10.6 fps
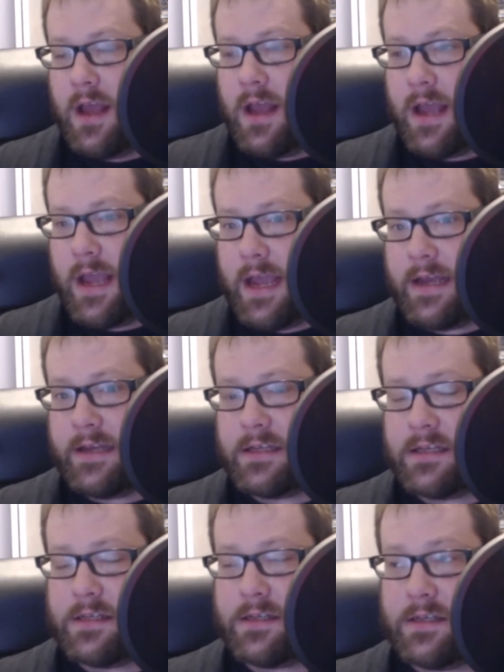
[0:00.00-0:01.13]

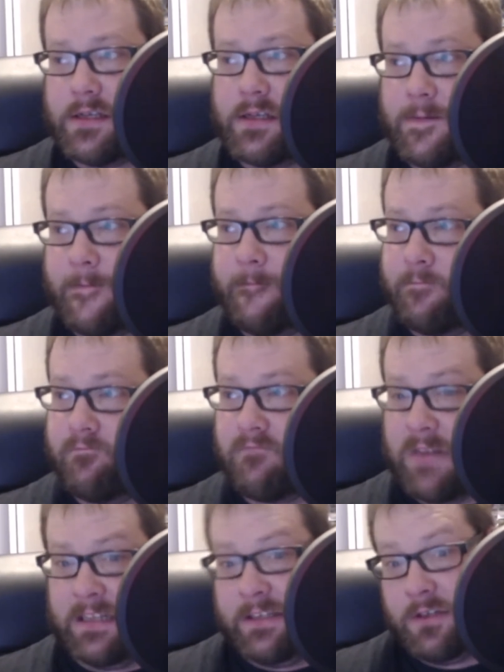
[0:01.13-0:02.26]
is
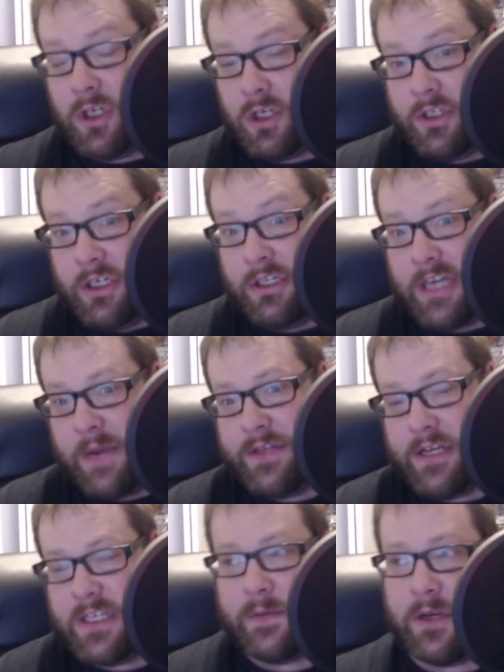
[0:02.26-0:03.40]
a little girl during the time of the
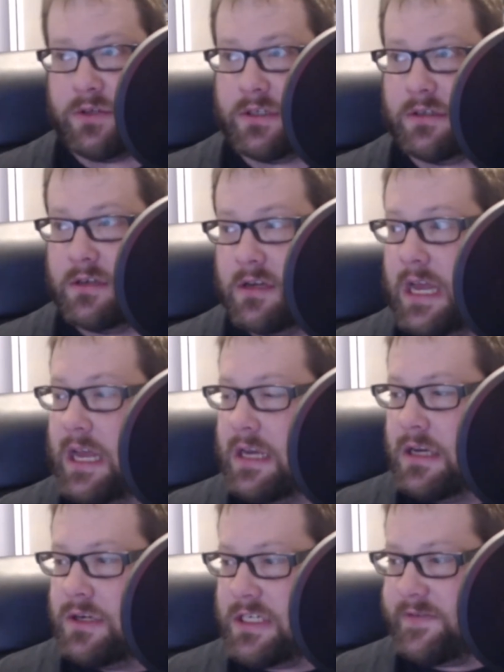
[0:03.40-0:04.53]
explosion.
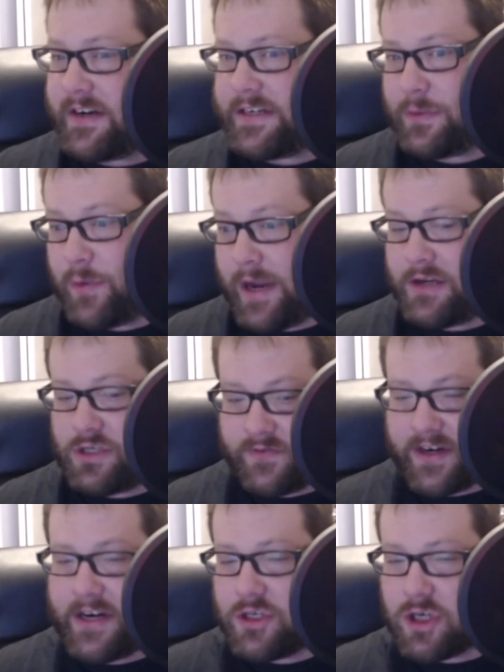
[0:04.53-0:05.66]
She's very sweet, she's
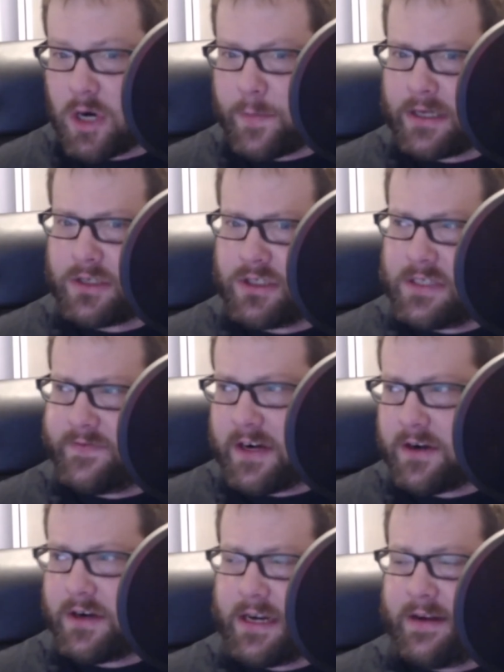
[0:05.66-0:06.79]
very charming, she's
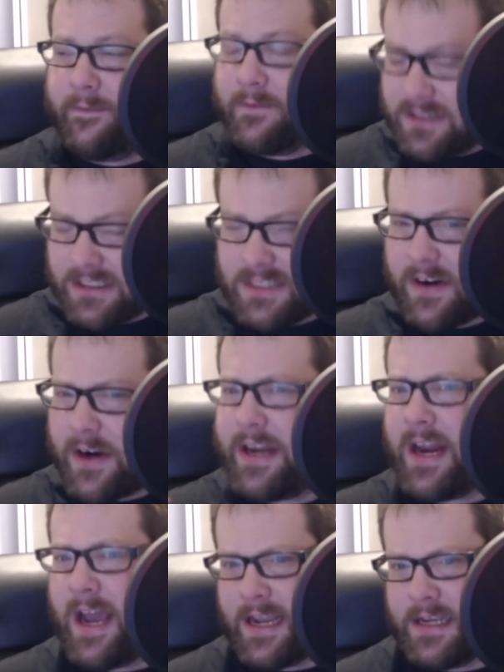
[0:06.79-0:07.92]
very
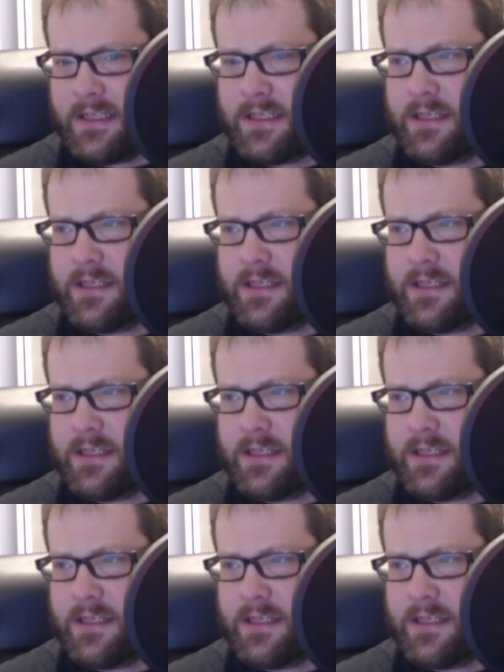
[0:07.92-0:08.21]
nice.